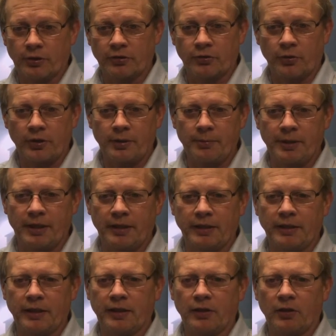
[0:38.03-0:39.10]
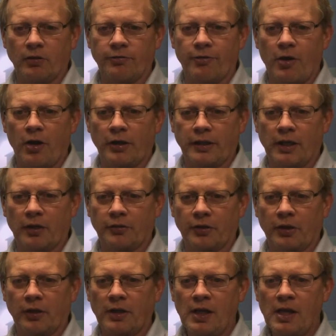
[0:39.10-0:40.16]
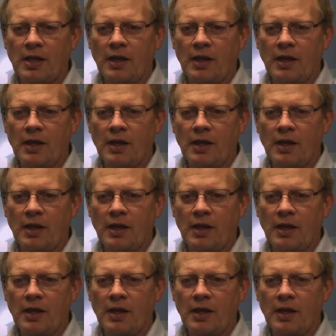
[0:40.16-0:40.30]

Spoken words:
It's already beginning to get a little foggy out there.